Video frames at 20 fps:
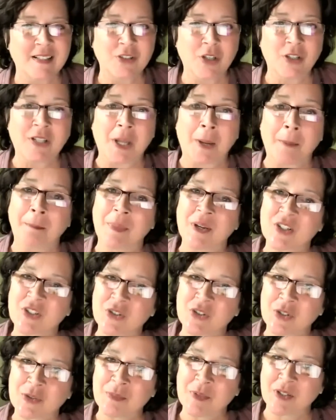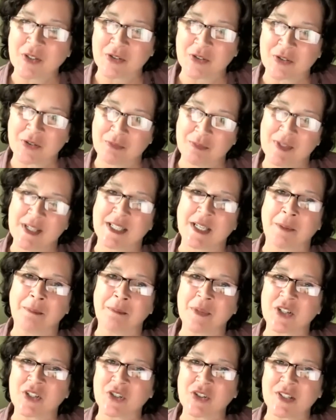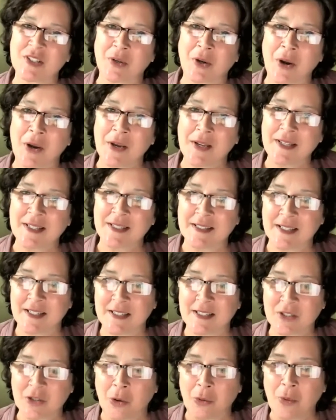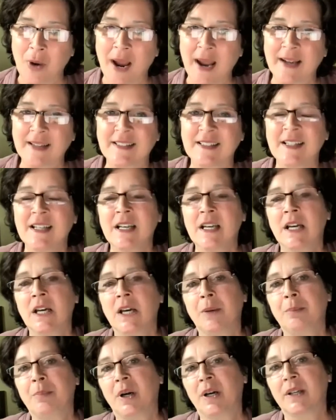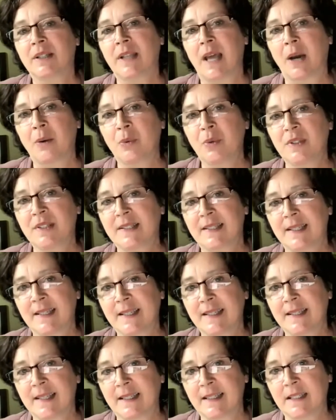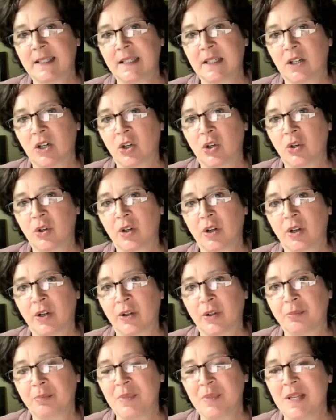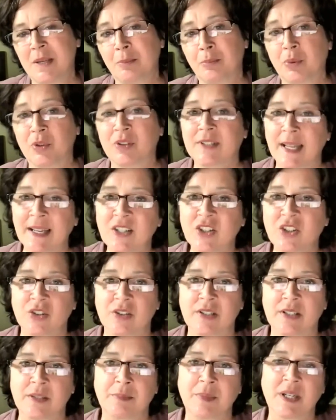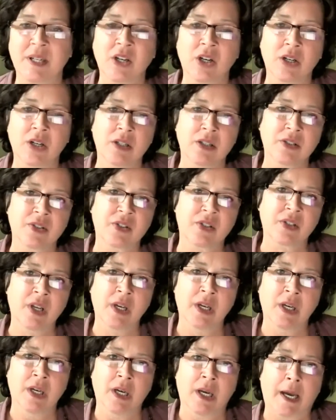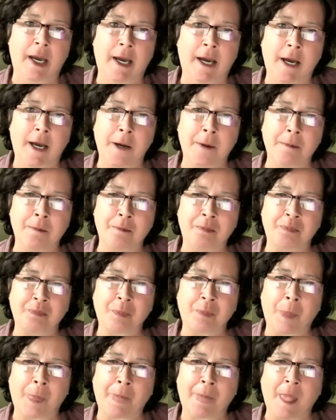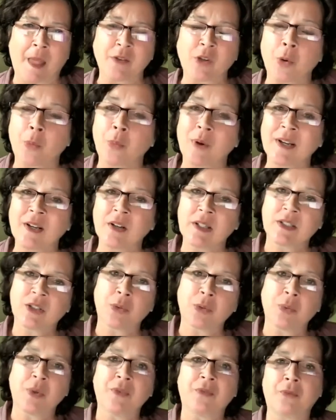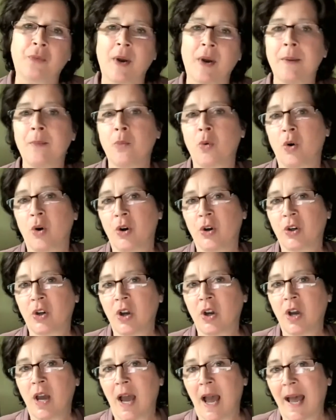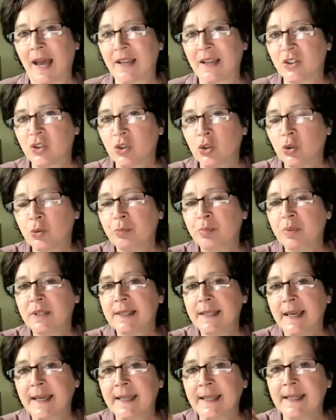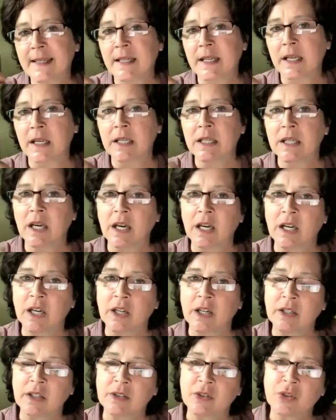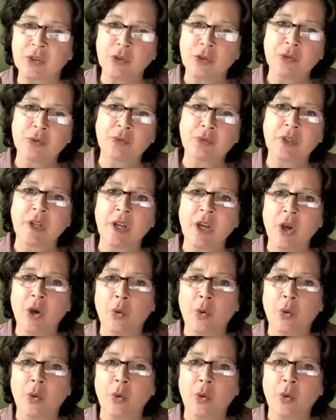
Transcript: not ambitious, because being ambitious is correct, but I would say that they're being pretentious, because the regulatory framework has to be in tune